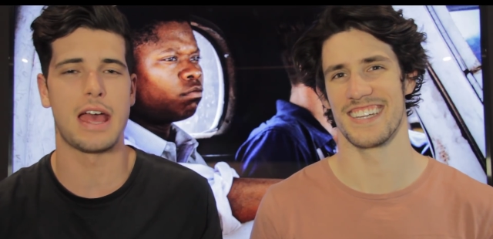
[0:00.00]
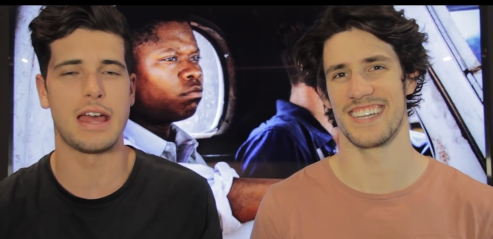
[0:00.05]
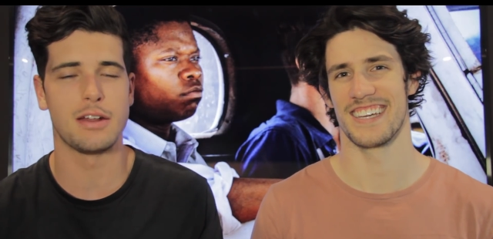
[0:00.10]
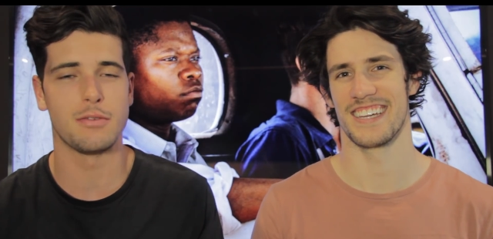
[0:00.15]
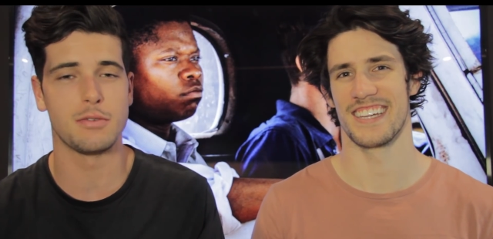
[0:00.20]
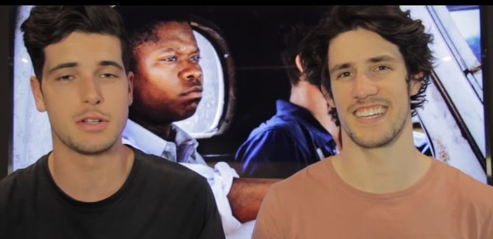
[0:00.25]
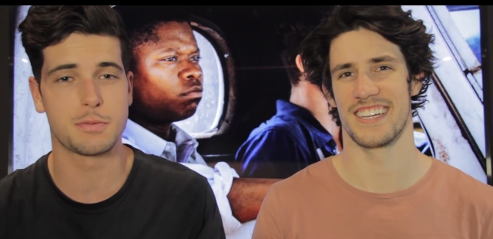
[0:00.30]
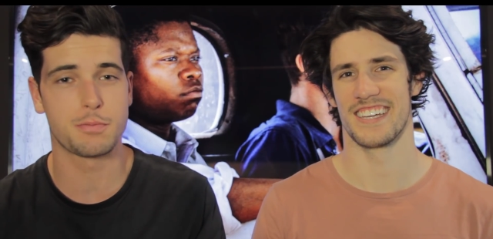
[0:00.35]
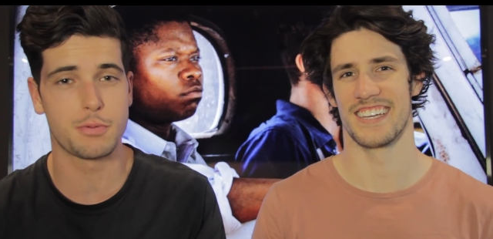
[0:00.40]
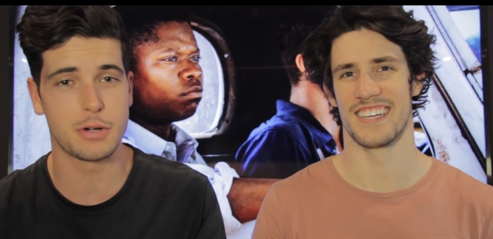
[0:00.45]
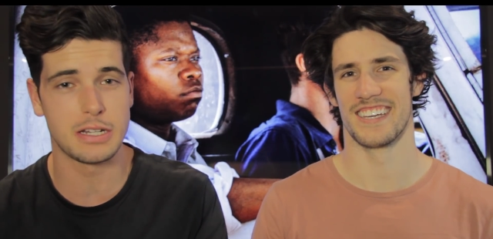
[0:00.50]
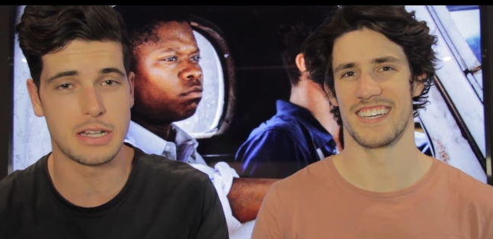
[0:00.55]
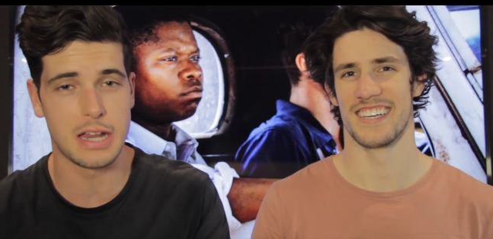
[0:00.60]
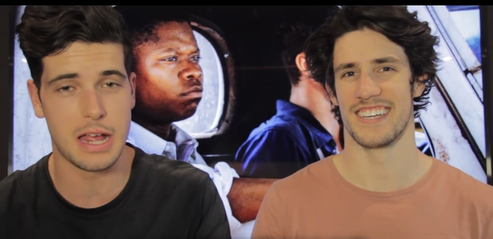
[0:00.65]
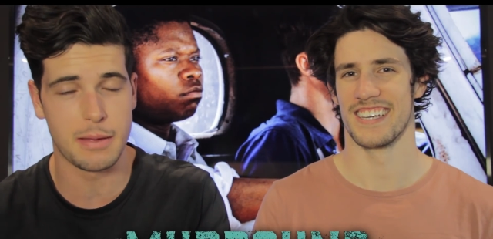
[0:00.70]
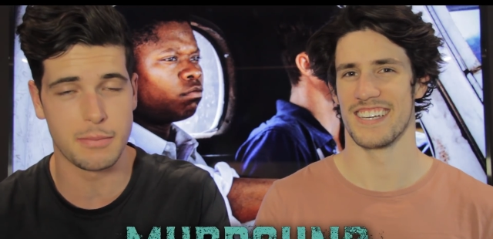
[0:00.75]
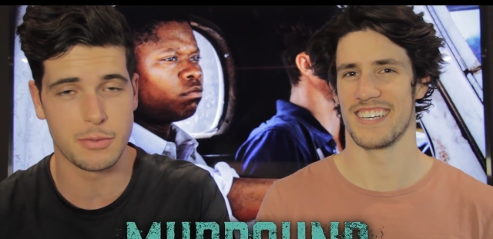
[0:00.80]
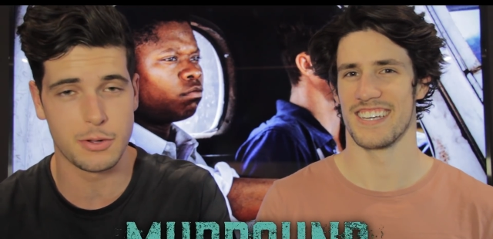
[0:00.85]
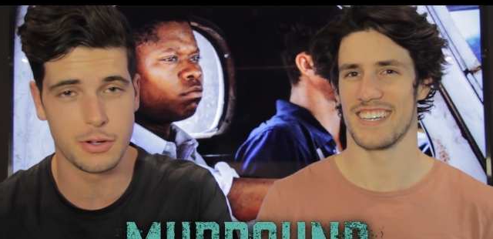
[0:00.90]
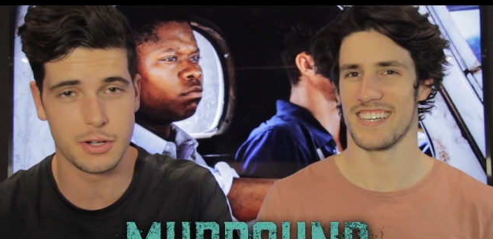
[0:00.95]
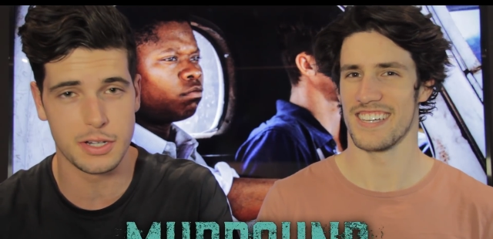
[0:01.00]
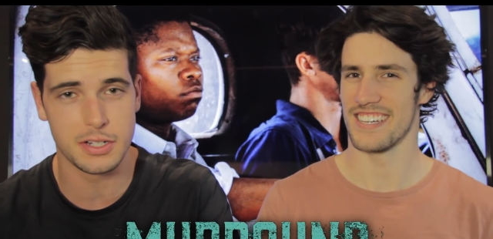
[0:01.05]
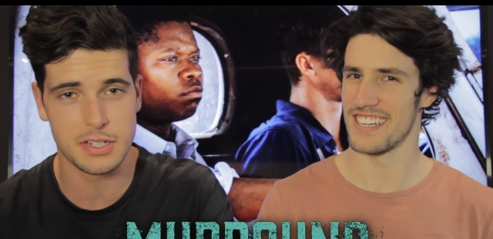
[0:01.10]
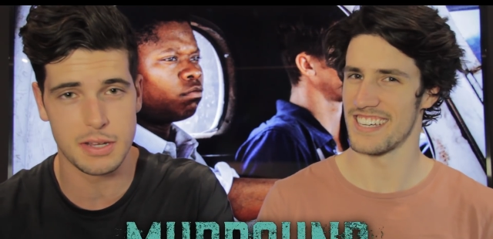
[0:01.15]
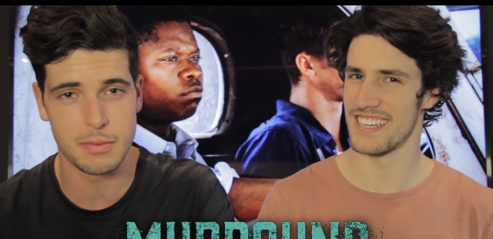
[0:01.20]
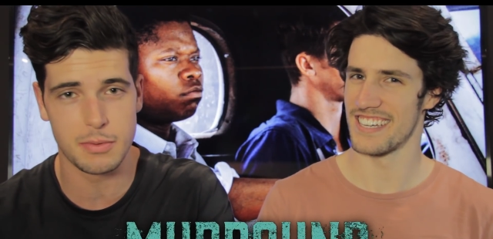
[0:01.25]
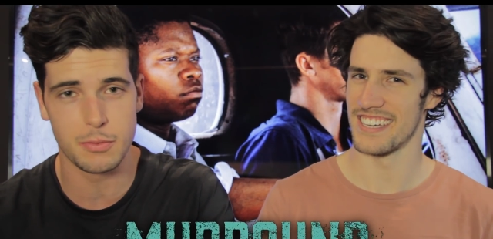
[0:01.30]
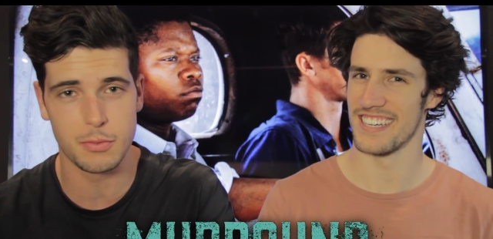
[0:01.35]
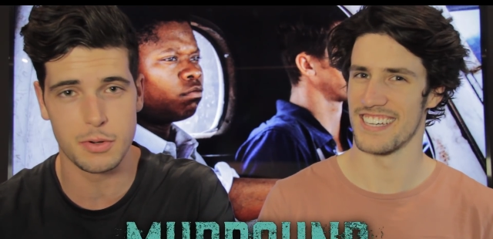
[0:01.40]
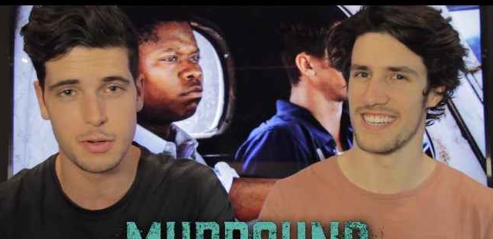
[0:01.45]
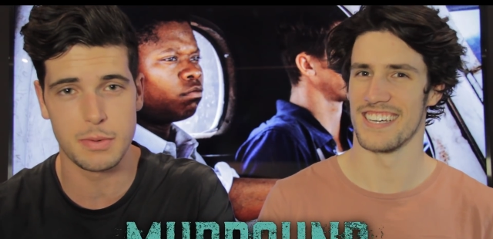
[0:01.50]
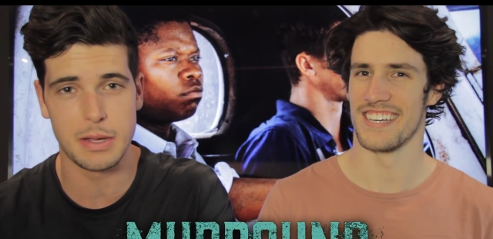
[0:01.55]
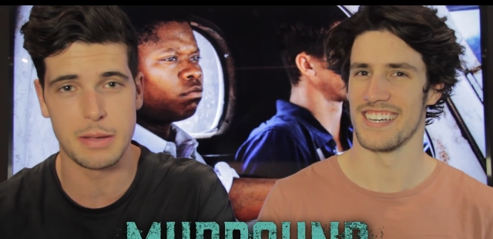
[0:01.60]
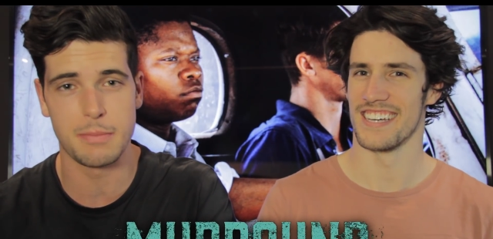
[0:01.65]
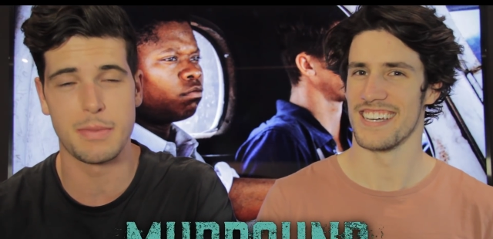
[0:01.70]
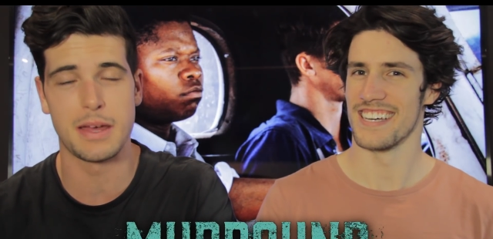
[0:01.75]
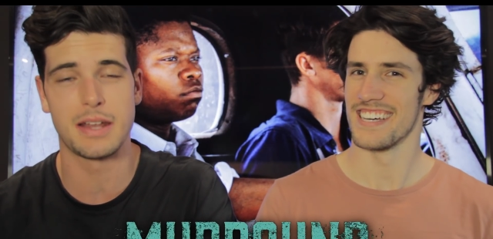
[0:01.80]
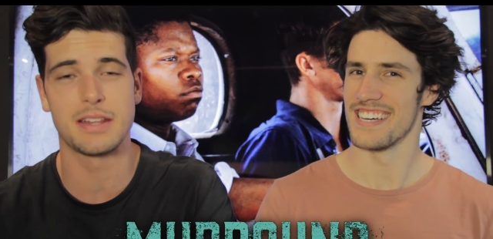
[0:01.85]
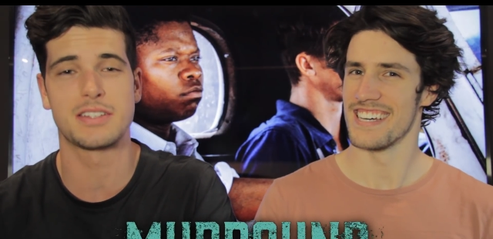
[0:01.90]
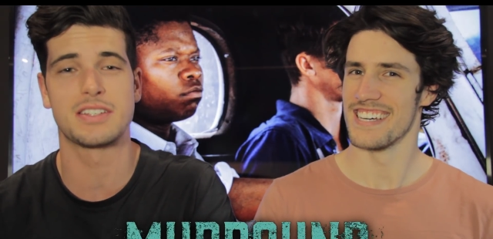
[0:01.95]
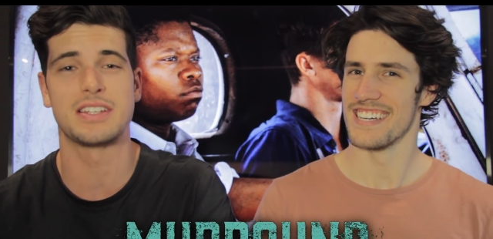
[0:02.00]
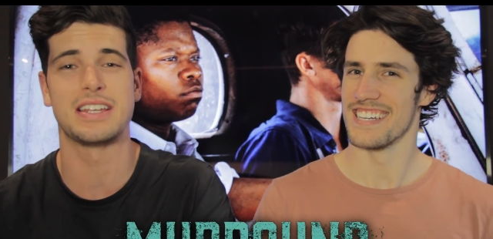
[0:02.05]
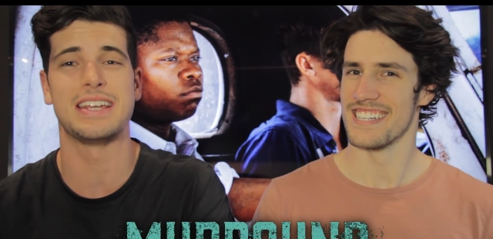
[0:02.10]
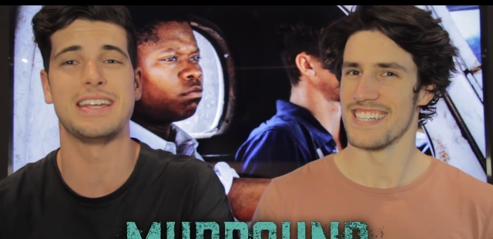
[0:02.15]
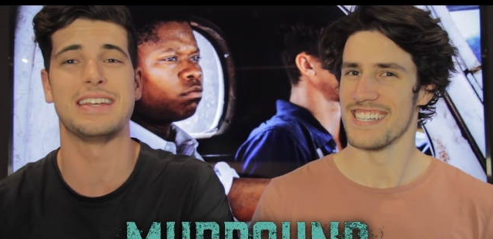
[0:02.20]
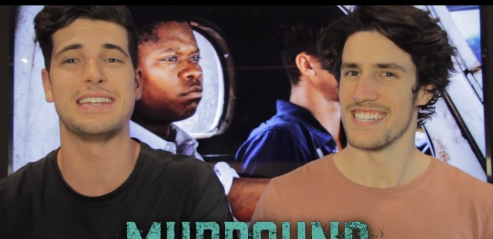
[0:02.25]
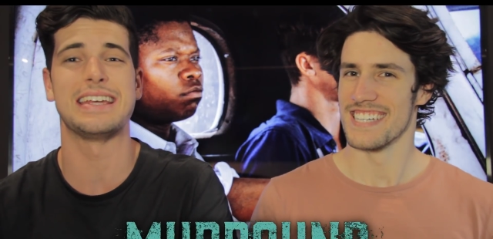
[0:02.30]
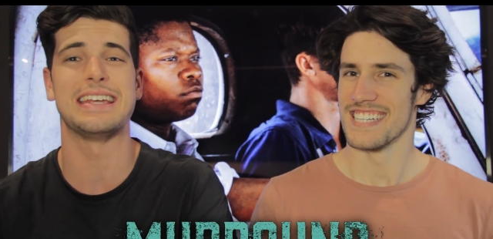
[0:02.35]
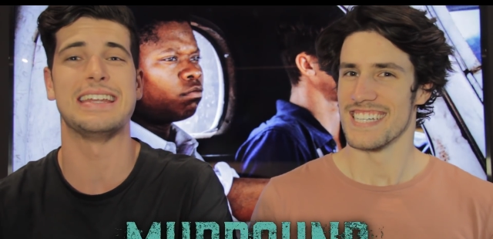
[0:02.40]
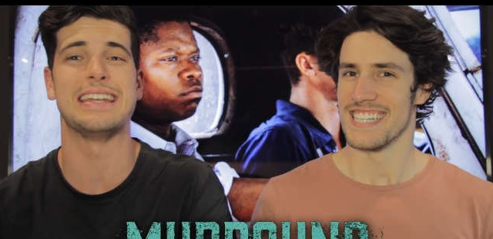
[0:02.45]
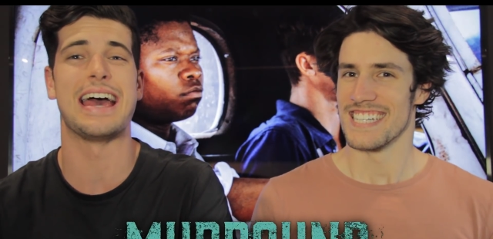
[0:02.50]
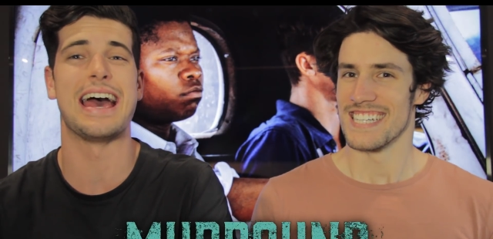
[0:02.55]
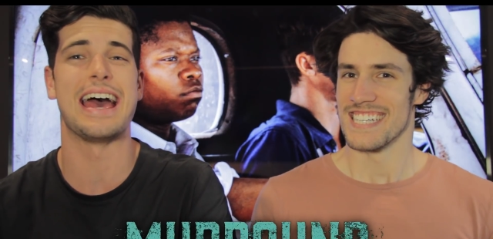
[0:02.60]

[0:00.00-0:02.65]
Speaker 1: and it was pretty damn good, except it would have been better seeing it in